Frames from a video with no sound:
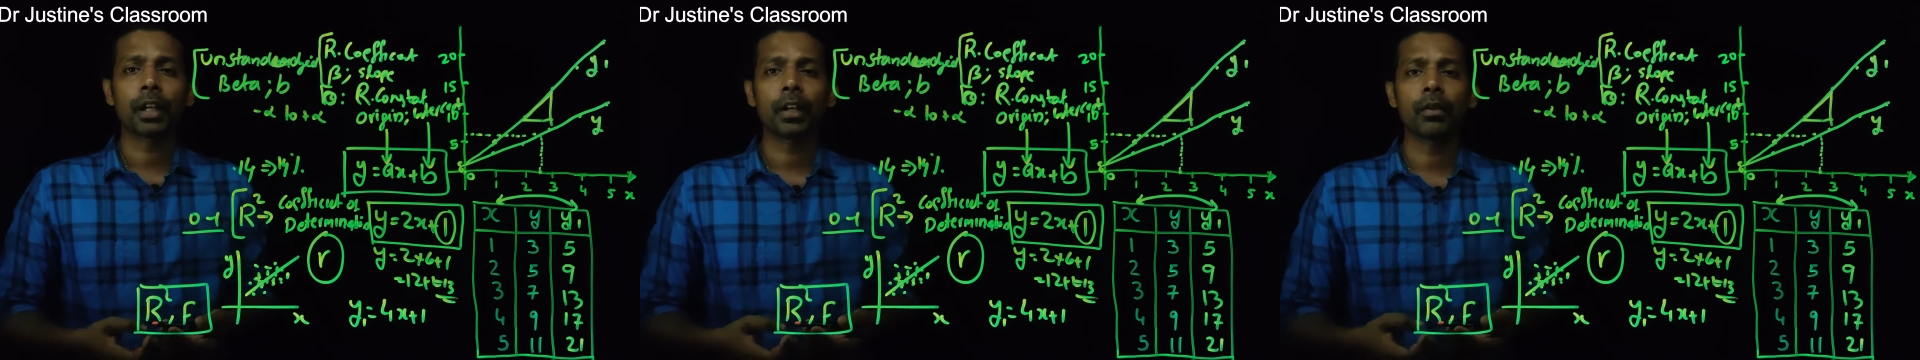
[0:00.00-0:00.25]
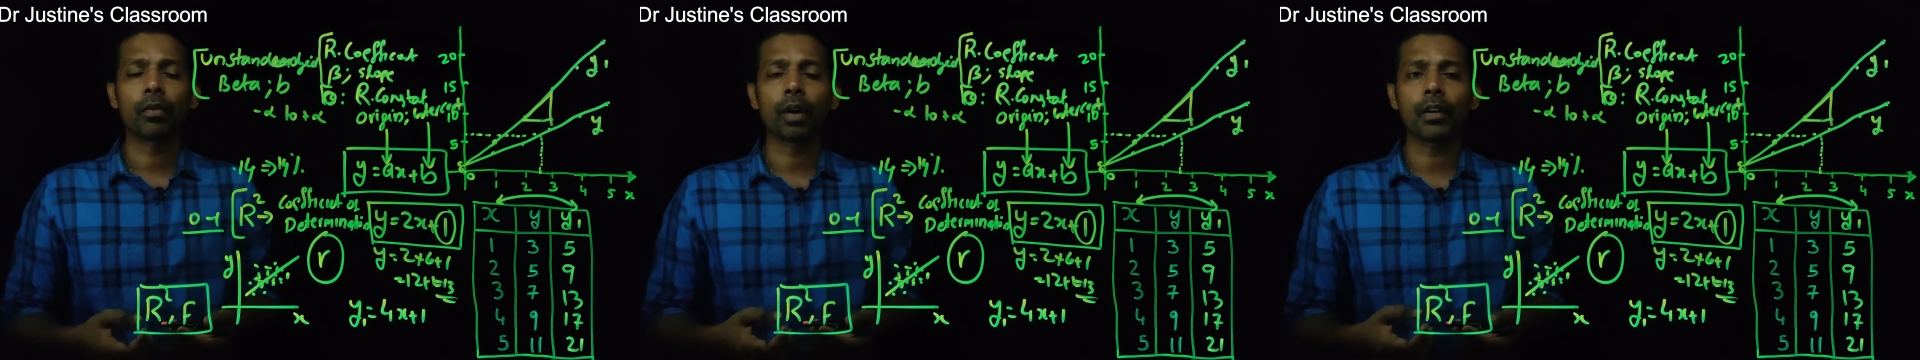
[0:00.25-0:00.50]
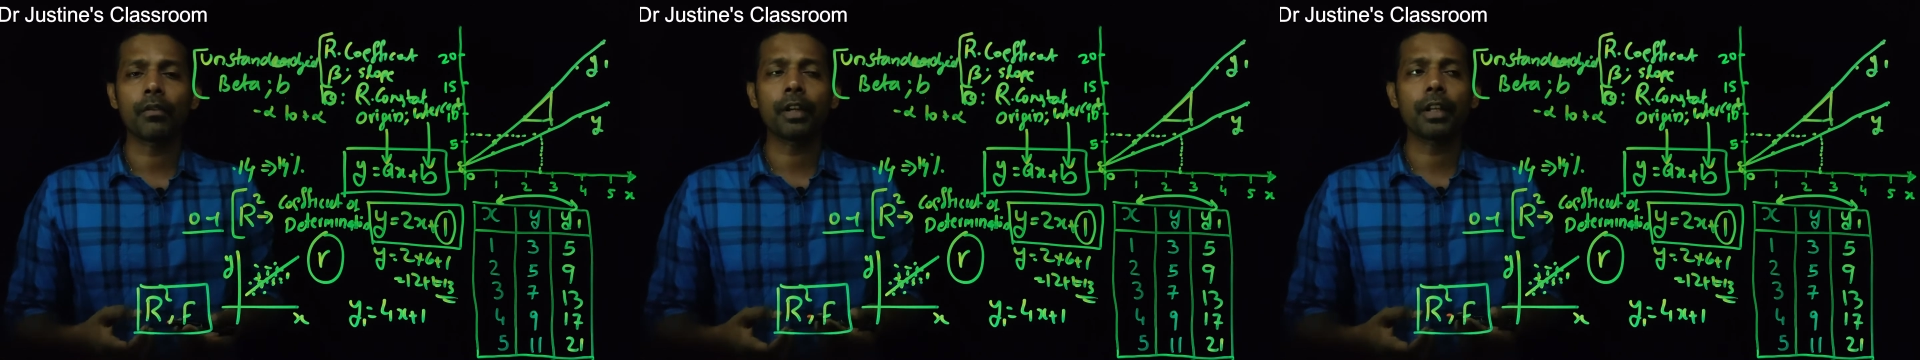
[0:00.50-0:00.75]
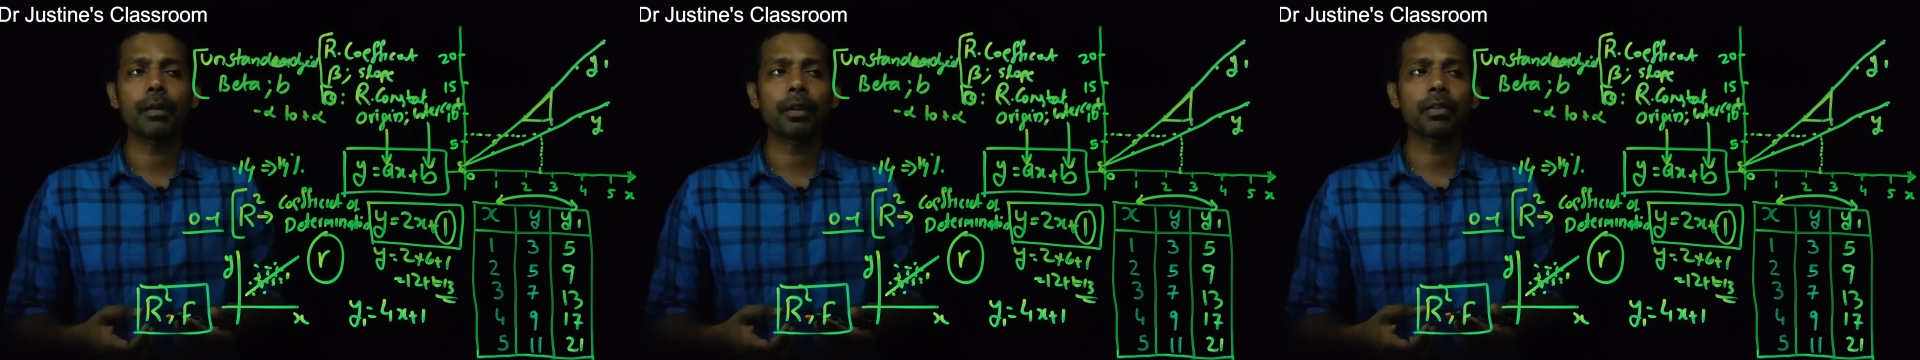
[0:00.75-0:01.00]
and one
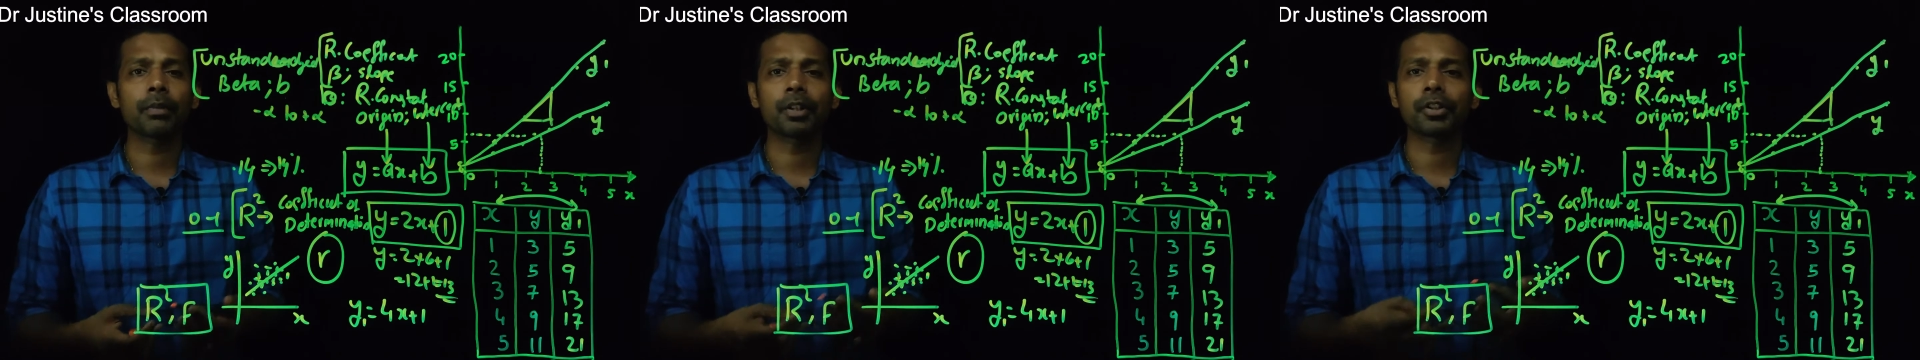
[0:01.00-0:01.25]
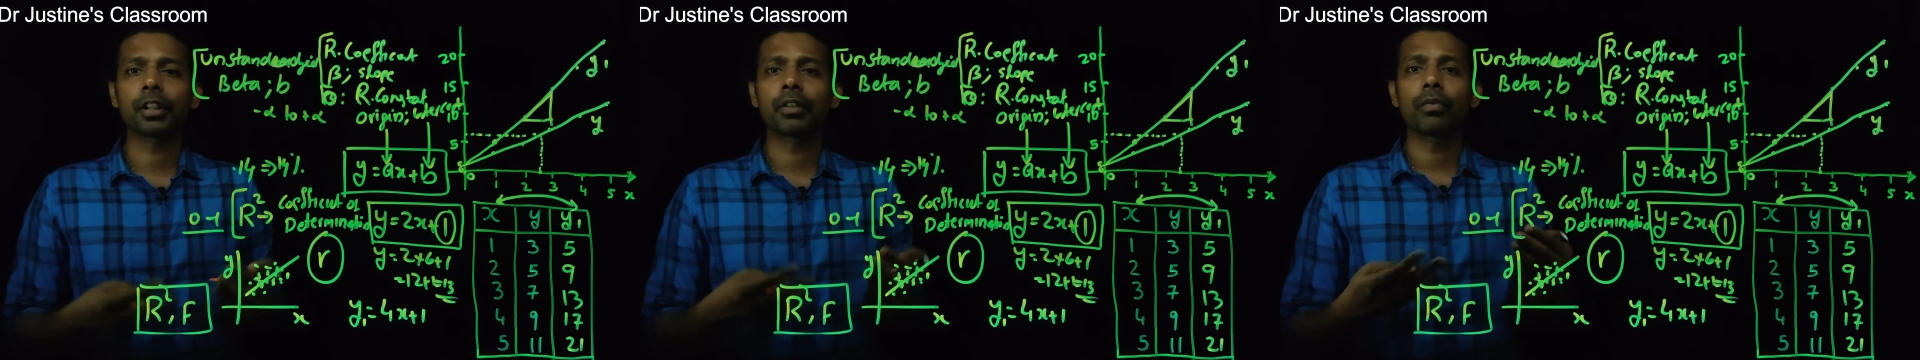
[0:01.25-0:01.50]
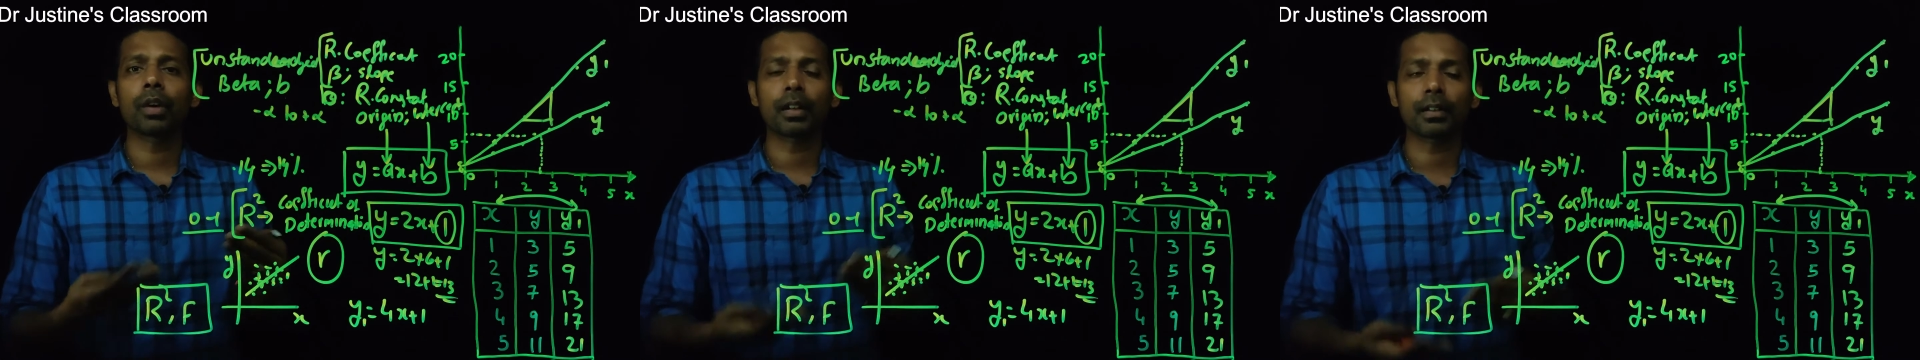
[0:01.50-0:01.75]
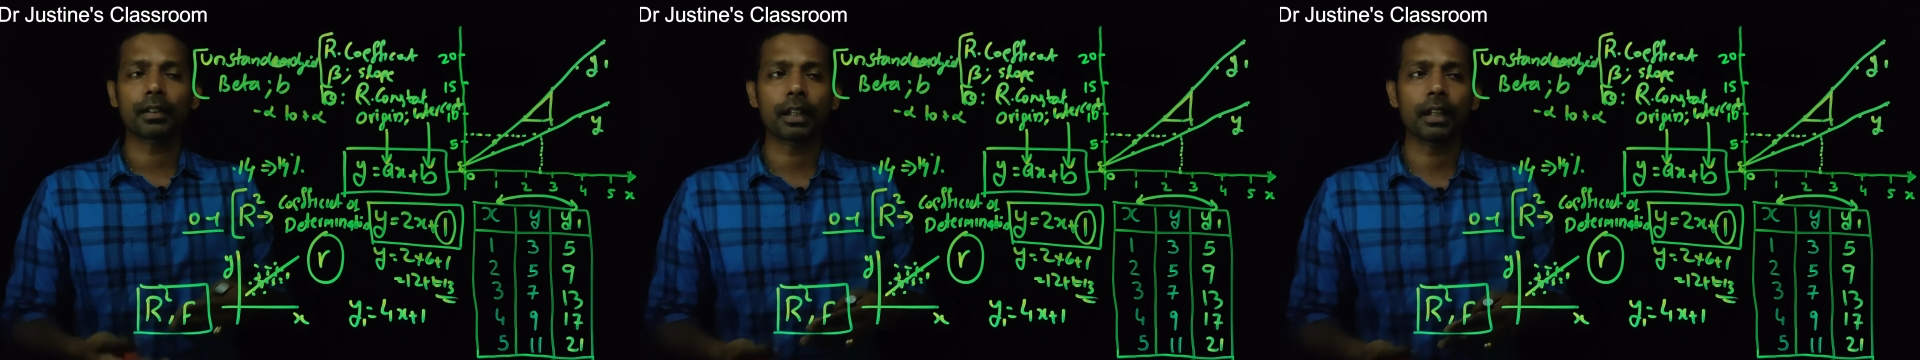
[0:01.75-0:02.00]
variable is measured in
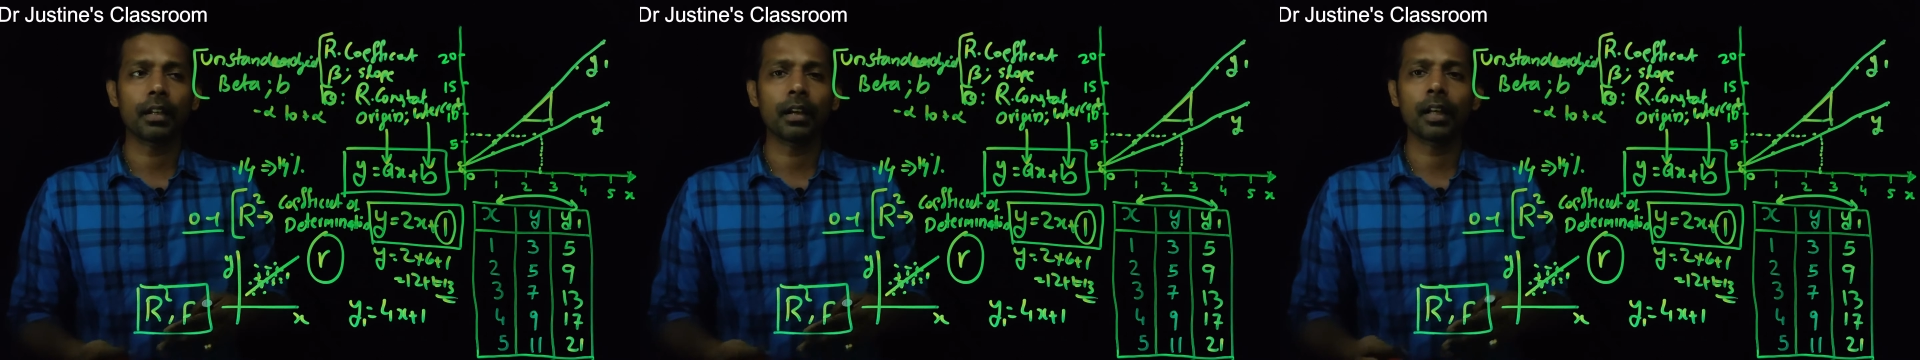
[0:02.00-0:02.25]
one scale,